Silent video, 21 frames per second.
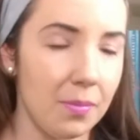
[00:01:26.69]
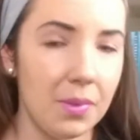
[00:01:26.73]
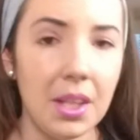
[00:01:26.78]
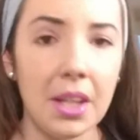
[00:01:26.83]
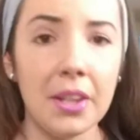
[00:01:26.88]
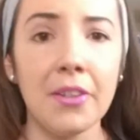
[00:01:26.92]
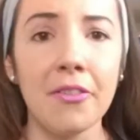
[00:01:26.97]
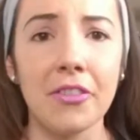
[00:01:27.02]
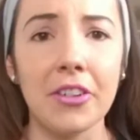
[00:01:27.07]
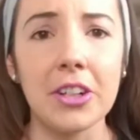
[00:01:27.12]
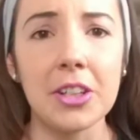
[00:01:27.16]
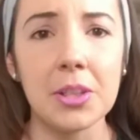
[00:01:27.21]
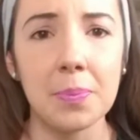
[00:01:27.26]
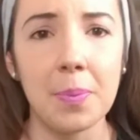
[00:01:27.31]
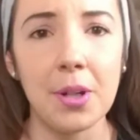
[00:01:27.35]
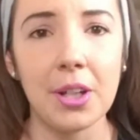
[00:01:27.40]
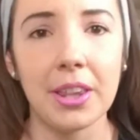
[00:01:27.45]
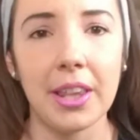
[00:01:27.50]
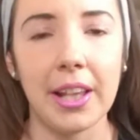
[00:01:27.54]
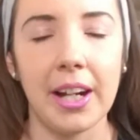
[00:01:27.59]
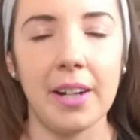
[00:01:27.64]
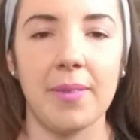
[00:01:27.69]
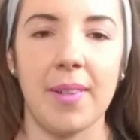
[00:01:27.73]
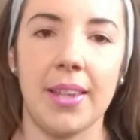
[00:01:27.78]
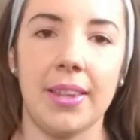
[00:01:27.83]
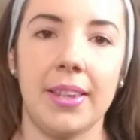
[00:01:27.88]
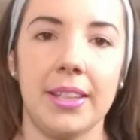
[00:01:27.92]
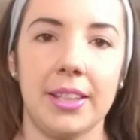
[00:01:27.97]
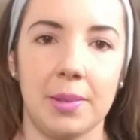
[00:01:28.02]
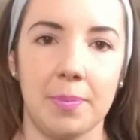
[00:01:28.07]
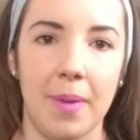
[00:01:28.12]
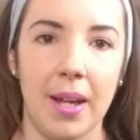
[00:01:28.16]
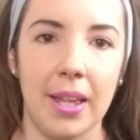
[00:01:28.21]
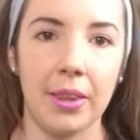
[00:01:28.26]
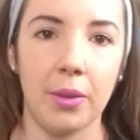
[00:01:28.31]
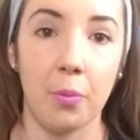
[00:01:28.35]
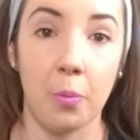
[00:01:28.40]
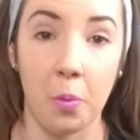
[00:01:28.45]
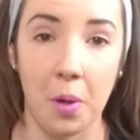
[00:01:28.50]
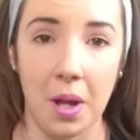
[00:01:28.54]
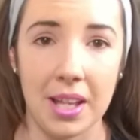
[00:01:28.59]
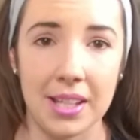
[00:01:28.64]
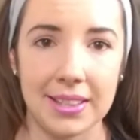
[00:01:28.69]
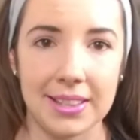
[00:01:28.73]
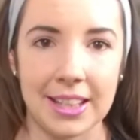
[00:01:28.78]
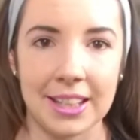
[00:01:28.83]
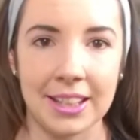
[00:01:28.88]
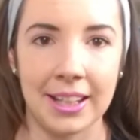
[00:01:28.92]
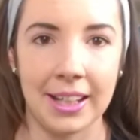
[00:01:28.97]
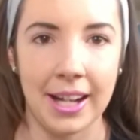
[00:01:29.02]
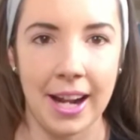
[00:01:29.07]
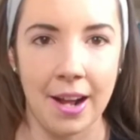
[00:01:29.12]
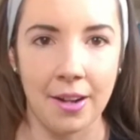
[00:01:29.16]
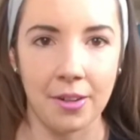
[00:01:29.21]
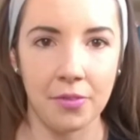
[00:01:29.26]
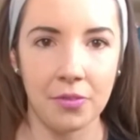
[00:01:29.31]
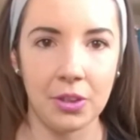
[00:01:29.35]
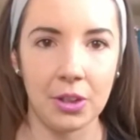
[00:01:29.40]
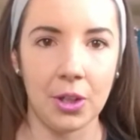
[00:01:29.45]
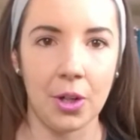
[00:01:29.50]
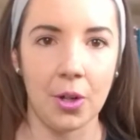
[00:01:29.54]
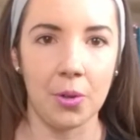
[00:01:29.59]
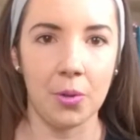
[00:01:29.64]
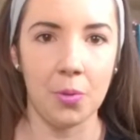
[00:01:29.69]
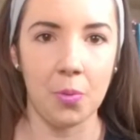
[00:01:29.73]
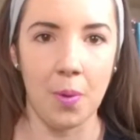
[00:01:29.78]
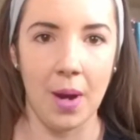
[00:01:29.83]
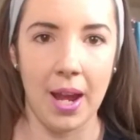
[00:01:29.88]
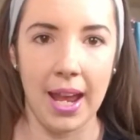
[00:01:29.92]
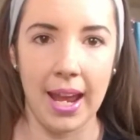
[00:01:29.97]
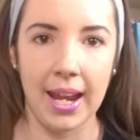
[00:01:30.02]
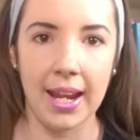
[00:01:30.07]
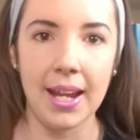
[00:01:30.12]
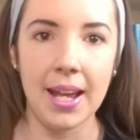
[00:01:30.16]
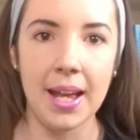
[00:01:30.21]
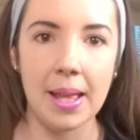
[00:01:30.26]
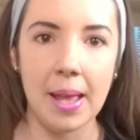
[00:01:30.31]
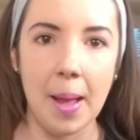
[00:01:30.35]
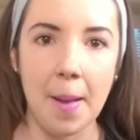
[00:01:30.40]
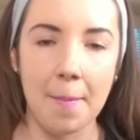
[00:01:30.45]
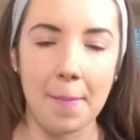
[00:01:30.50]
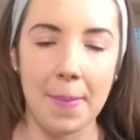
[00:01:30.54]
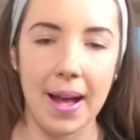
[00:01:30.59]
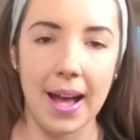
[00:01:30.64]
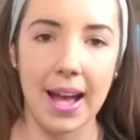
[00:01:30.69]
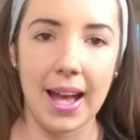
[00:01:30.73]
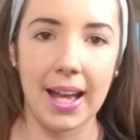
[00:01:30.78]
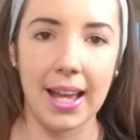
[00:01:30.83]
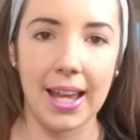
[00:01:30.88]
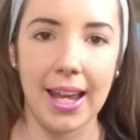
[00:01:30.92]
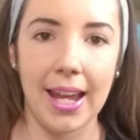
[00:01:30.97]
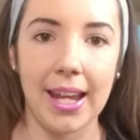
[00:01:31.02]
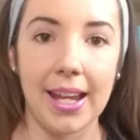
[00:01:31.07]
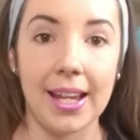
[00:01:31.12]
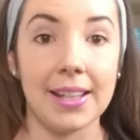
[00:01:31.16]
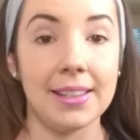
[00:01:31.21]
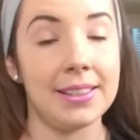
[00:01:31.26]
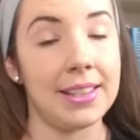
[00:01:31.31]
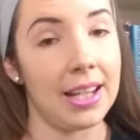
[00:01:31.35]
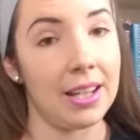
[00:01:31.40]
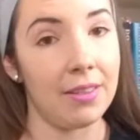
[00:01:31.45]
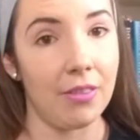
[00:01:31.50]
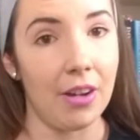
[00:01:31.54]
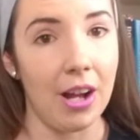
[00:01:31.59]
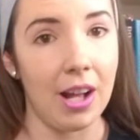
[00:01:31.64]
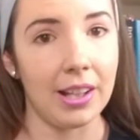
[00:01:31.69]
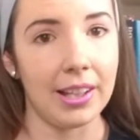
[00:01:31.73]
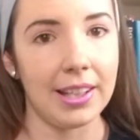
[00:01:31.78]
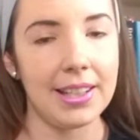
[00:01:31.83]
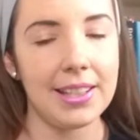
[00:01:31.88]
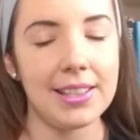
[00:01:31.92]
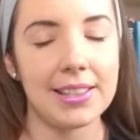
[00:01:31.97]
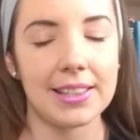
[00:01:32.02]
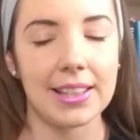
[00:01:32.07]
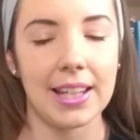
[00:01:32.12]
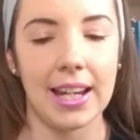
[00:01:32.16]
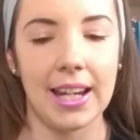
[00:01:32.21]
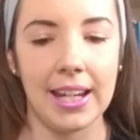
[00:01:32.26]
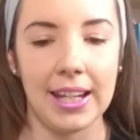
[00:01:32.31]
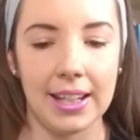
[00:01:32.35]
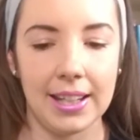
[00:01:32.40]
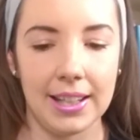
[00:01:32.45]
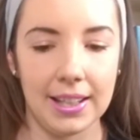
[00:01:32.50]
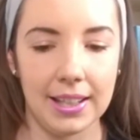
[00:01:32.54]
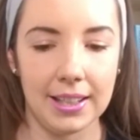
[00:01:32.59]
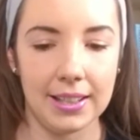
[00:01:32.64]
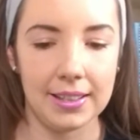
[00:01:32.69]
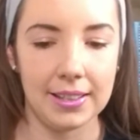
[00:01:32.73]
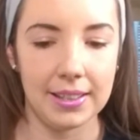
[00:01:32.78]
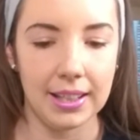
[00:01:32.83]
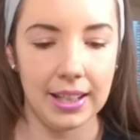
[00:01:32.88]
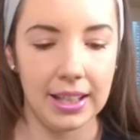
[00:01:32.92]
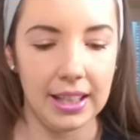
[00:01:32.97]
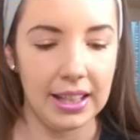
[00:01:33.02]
The first book that I read this month was Get Out of Your Own Way by Dave Hollis. And